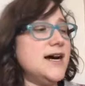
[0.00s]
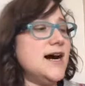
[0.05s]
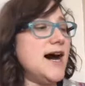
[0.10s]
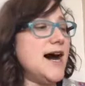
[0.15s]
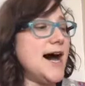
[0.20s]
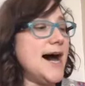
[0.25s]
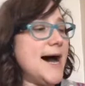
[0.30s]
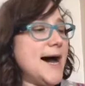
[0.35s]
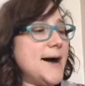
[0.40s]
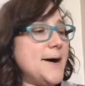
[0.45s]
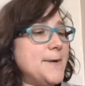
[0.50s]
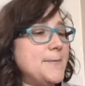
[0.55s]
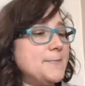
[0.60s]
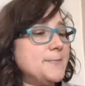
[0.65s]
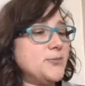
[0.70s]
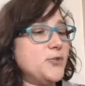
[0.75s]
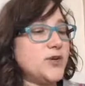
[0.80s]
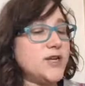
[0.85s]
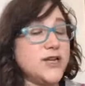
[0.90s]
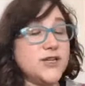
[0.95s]

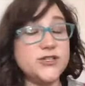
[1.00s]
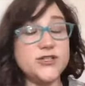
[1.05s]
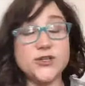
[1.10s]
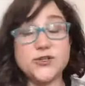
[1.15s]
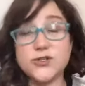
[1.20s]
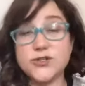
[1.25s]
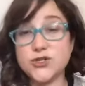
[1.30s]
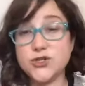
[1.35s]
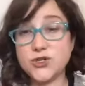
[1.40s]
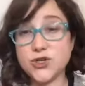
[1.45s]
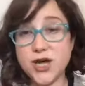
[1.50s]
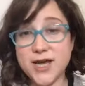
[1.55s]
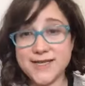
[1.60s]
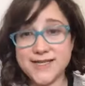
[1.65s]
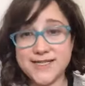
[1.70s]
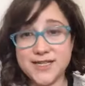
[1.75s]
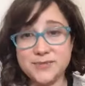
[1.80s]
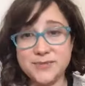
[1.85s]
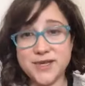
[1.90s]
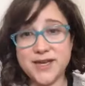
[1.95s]
What else? So straw
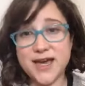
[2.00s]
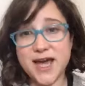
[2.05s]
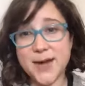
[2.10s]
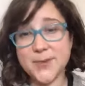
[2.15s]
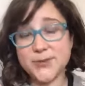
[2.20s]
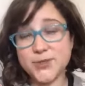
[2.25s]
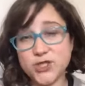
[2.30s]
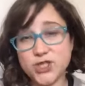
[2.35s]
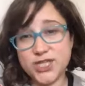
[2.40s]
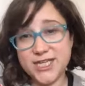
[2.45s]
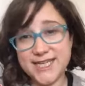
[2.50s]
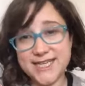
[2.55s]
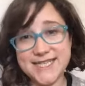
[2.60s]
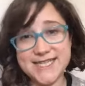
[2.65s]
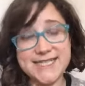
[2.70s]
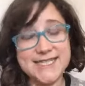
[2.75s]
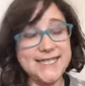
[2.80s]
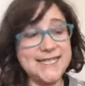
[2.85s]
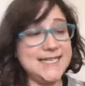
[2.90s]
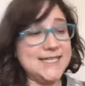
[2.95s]
sippy cup, chia
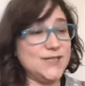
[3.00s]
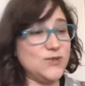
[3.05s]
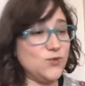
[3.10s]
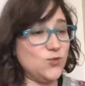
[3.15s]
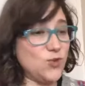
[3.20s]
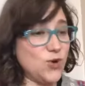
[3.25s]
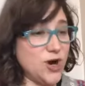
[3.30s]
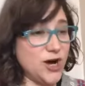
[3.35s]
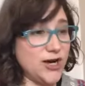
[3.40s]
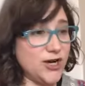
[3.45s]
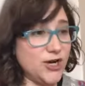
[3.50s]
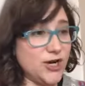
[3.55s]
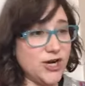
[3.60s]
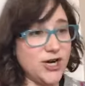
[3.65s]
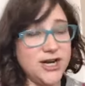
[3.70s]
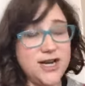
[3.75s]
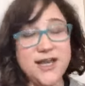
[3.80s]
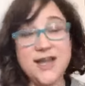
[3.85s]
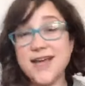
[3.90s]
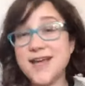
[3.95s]
seeds,
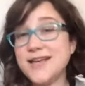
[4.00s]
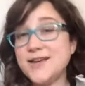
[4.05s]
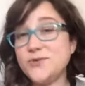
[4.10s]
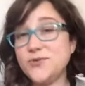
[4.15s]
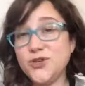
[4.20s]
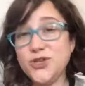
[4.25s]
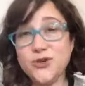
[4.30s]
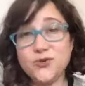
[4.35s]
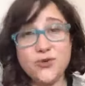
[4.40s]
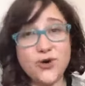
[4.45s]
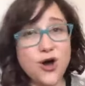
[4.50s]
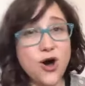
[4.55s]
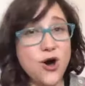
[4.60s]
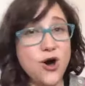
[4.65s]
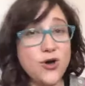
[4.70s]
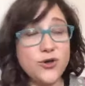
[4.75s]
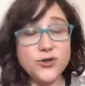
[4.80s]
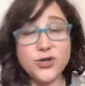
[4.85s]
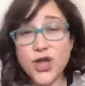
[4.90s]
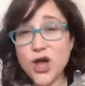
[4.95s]
water. You
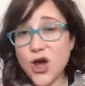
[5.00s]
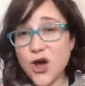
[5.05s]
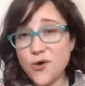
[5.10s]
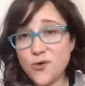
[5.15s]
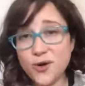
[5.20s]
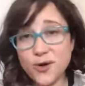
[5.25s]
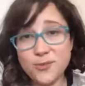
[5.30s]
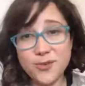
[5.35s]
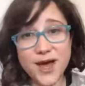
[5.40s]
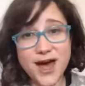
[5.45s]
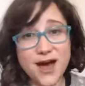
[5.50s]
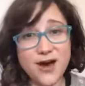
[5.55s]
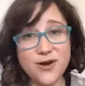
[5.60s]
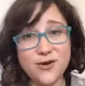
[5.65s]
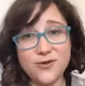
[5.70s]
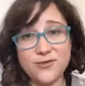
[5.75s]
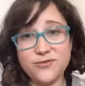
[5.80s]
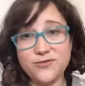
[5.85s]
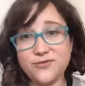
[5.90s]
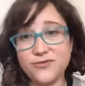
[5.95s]
all know
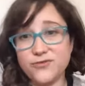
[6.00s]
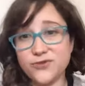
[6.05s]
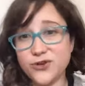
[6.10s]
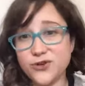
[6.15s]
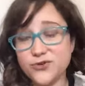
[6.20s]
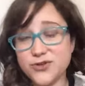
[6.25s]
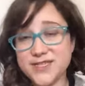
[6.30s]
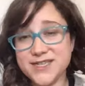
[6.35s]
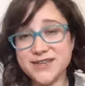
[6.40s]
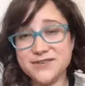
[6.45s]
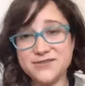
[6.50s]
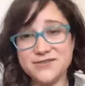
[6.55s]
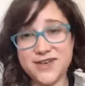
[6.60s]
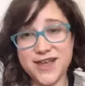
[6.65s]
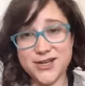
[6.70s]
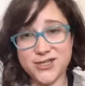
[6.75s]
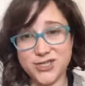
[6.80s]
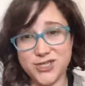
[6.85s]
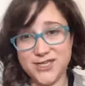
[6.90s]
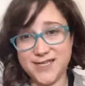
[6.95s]
about fruits and
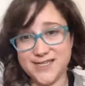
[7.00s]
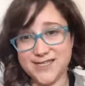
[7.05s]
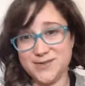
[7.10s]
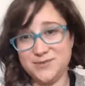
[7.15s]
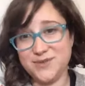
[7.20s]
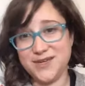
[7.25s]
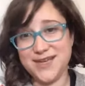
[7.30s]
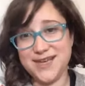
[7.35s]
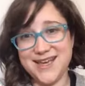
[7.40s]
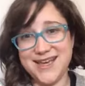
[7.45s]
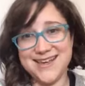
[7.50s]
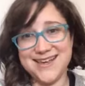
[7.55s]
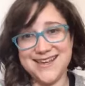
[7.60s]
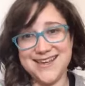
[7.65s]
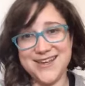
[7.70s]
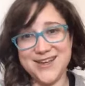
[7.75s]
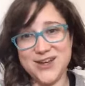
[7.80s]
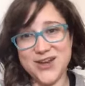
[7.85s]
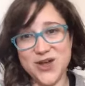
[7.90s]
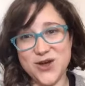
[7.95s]
veggies
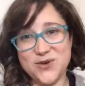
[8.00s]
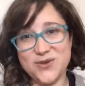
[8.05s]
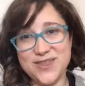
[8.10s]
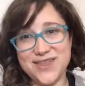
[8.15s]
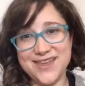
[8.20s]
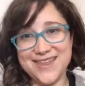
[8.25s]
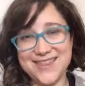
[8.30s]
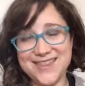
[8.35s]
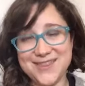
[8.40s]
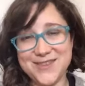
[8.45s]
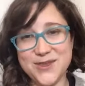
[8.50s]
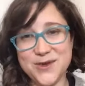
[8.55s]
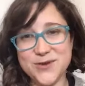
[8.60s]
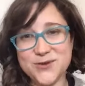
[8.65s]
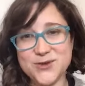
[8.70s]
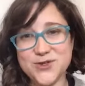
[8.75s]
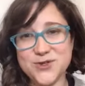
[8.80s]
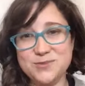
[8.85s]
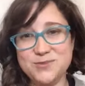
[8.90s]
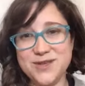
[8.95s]
being, that
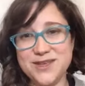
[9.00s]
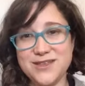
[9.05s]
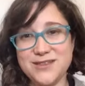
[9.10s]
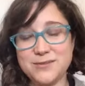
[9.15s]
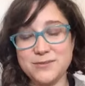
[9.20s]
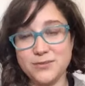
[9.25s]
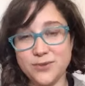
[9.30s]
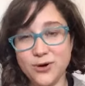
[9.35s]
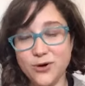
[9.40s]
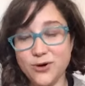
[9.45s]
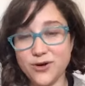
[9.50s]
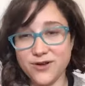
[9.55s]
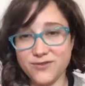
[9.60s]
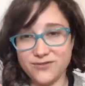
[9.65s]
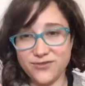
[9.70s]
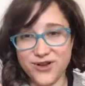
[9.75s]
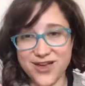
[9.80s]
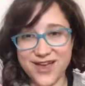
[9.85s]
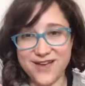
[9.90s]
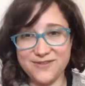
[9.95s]
those should be the bulk
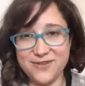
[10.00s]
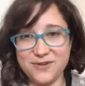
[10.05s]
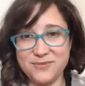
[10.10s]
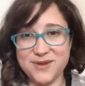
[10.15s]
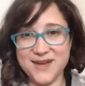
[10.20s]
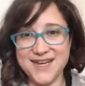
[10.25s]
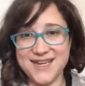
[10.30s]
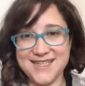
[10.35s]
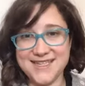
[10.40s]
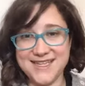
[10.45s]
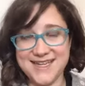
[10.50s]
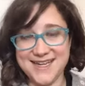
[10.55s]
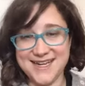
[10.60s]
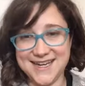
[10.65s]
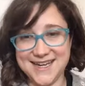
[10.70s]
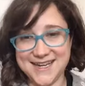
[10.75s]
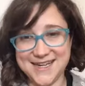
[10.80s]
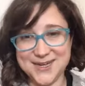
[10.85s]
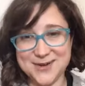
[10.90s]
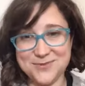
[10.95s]
of what everybody's
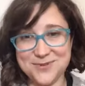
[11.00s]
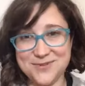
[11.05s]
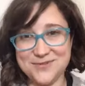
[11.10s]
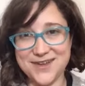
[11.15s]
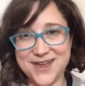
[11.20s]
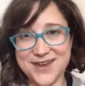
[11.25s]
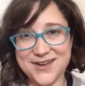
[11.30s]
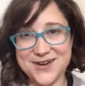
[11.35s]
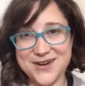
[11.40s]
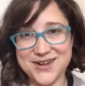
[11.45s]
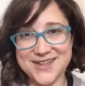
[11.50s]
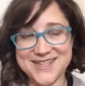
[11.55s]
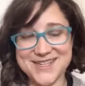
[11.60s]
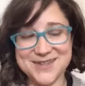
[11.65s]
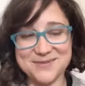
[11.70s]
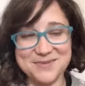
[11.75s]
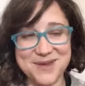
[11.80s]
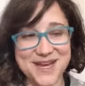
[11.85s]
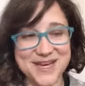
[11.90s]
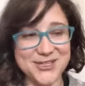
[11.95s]
eating to prevent
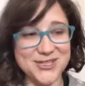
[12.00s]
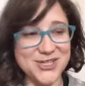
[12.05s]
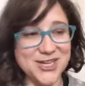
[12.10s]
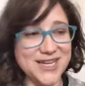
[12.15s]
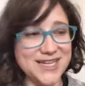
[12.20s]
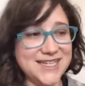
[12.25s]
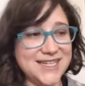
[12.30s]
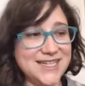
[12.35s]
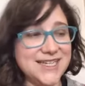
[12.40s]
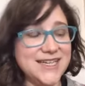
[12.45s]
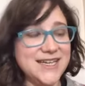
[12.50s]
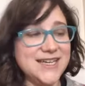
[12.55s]
constipation.